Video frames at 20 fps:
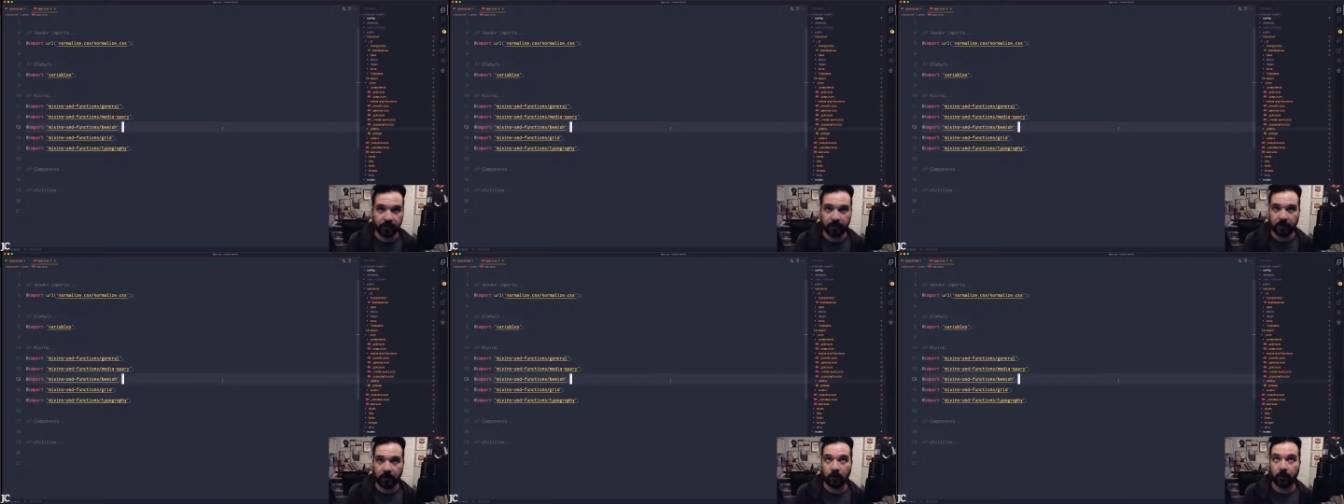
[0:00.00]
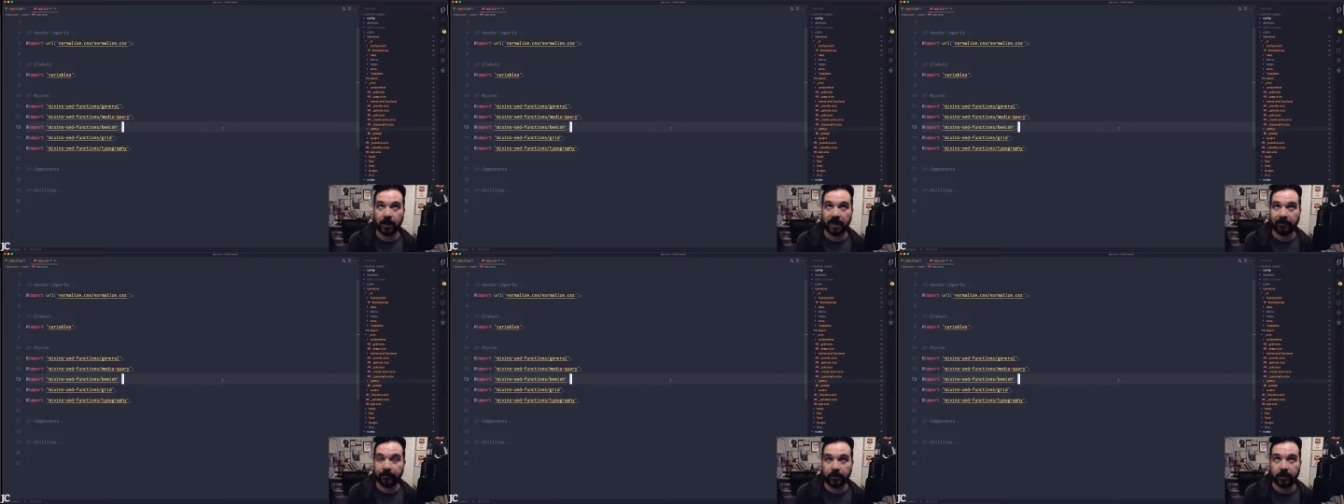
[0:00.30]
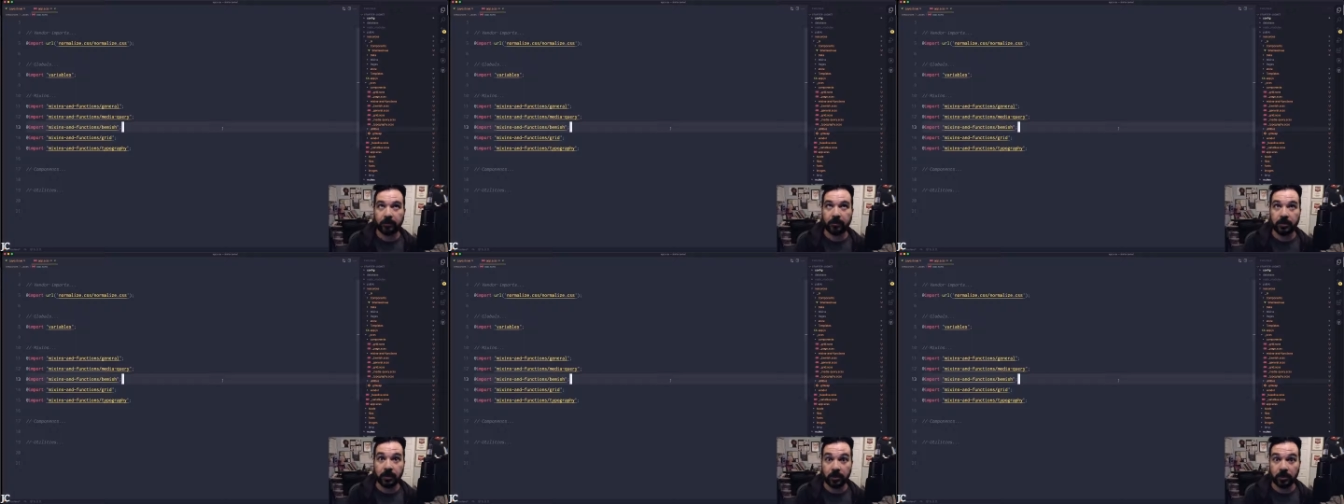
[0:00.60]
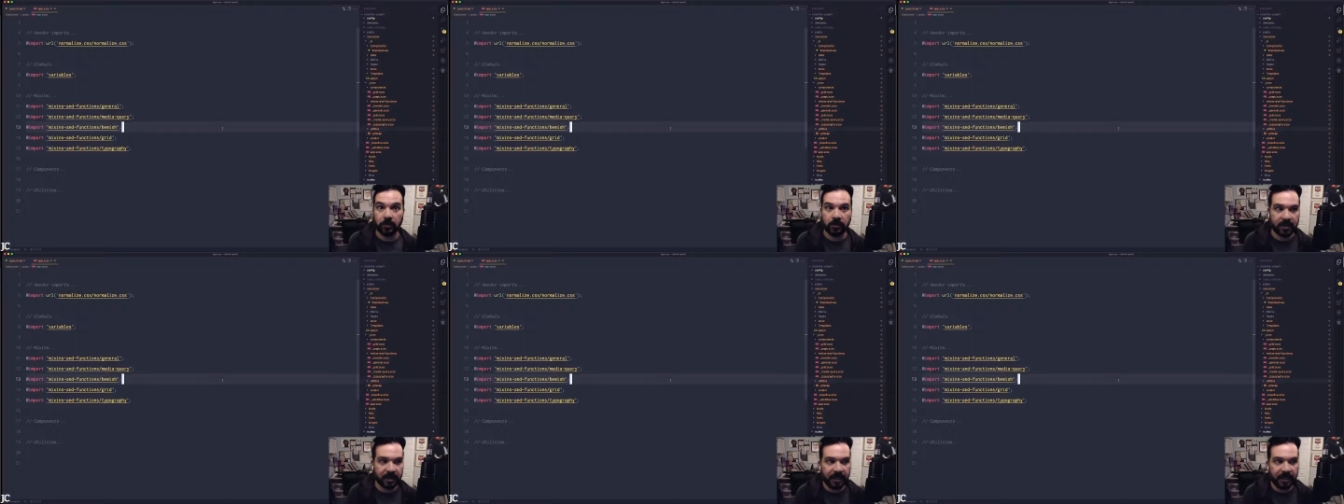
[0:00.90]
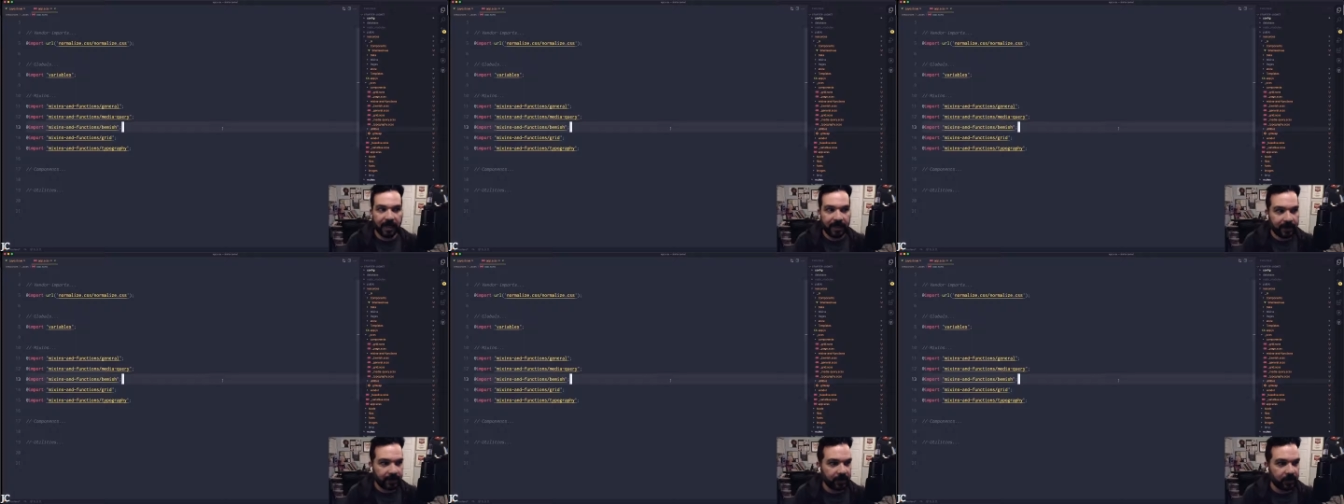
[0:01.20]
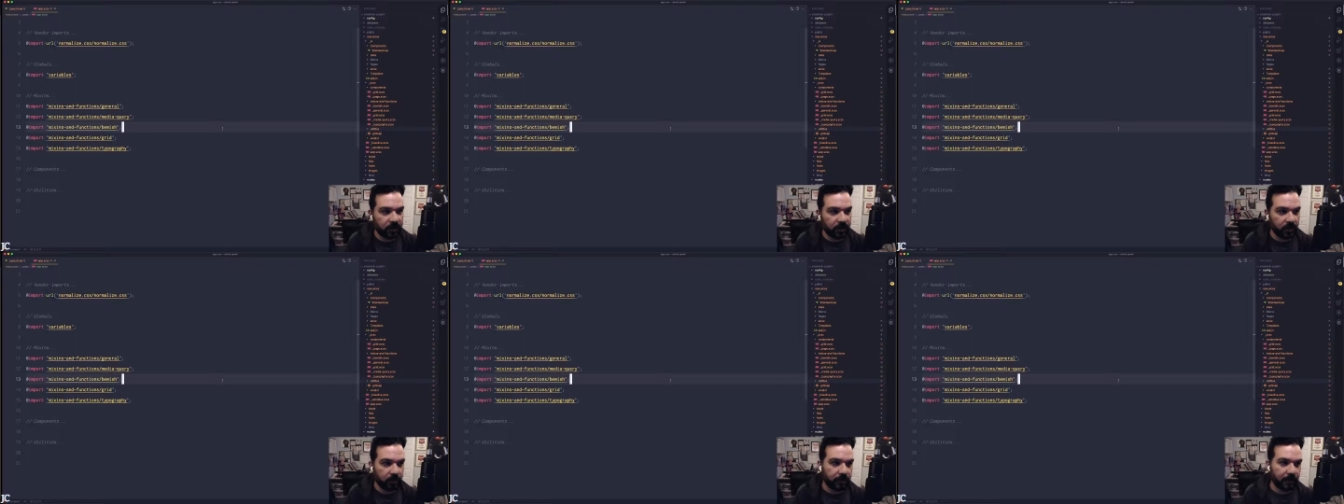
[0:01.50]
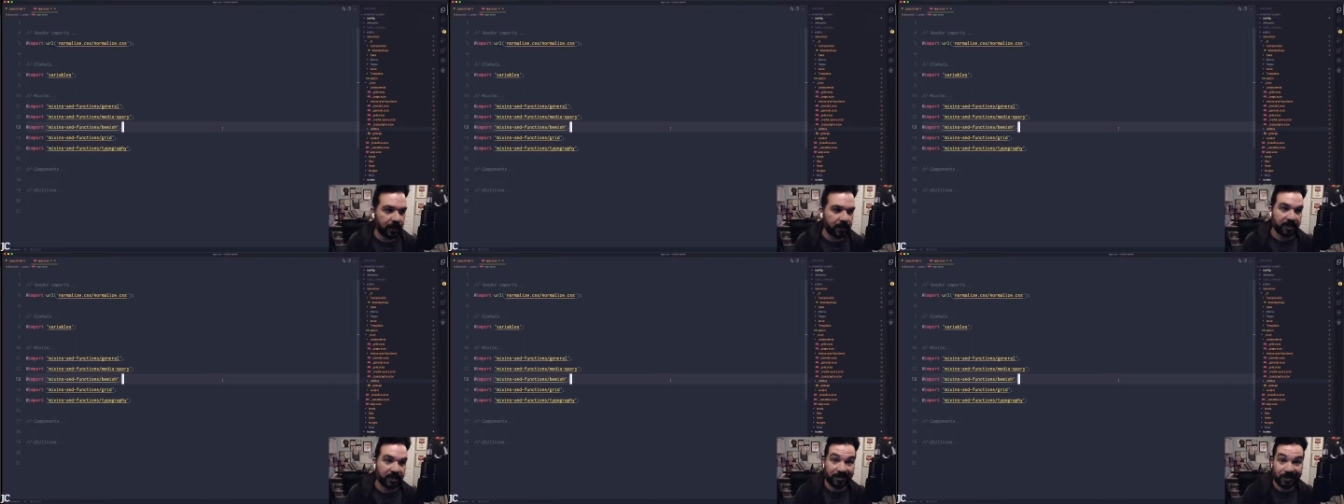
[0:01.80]
but whatever you do to get it into your
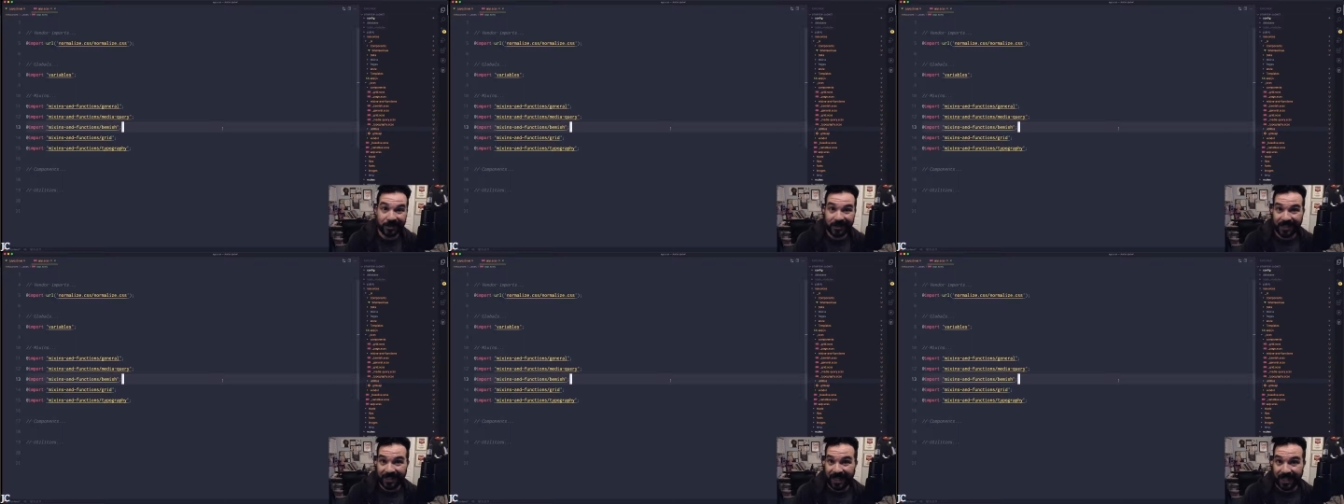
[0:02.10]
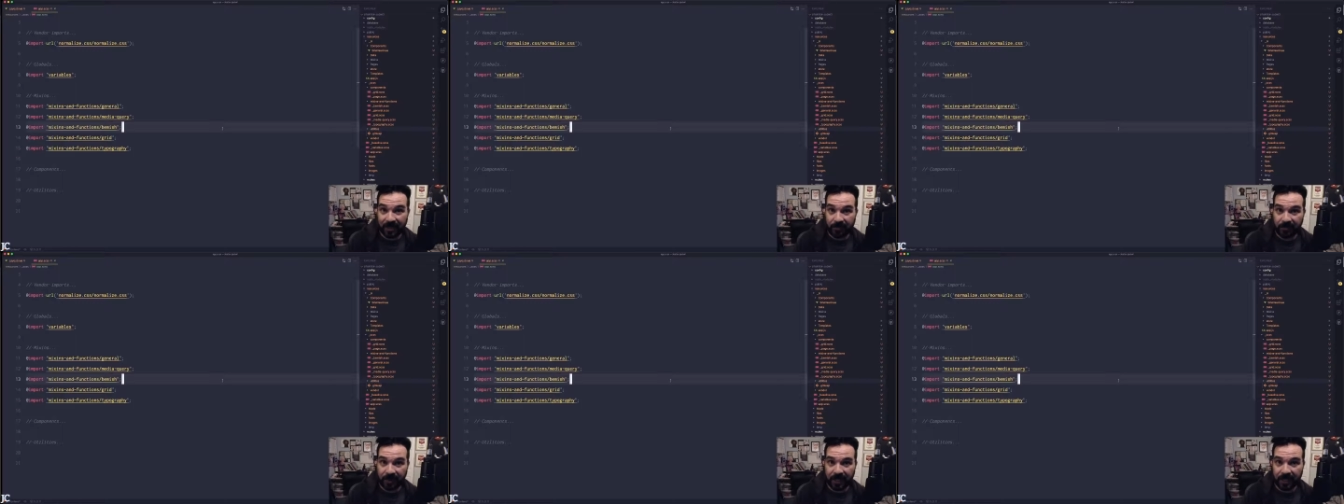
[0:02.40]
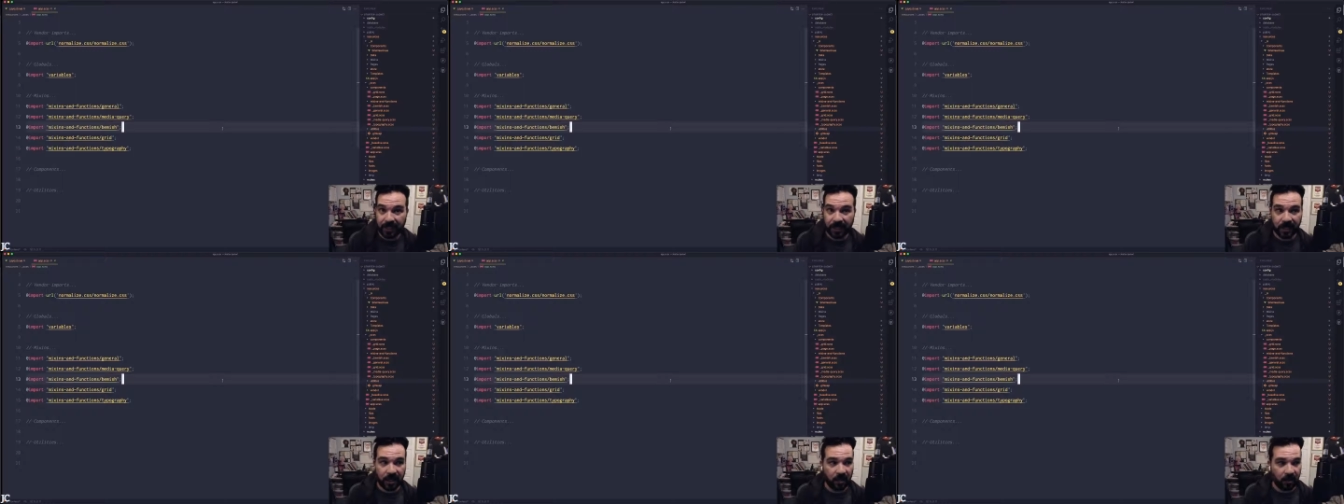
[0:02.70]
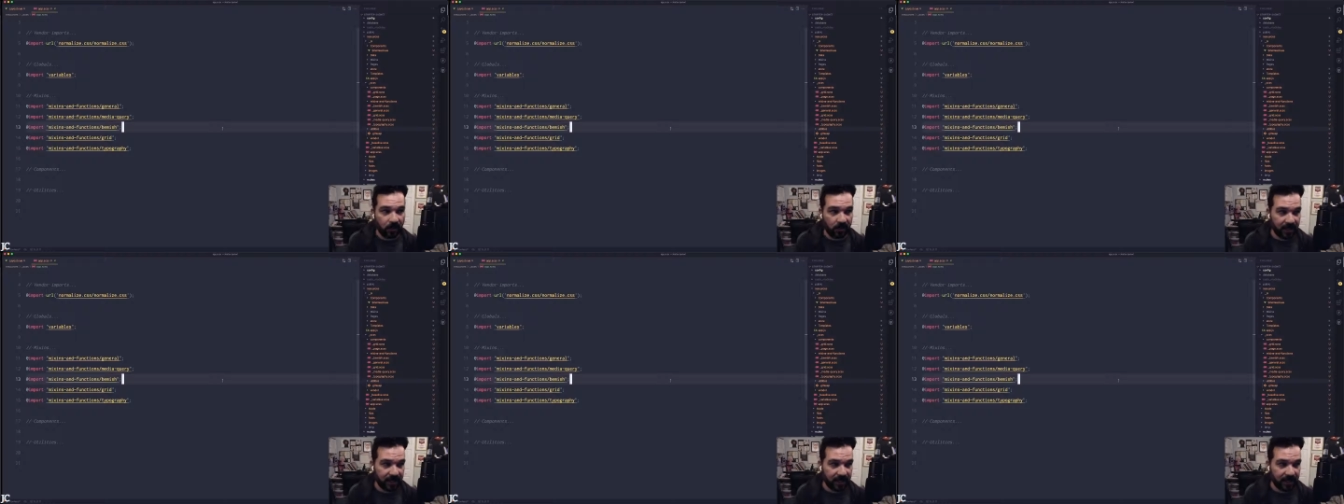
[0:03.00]
project, just get it ready to go.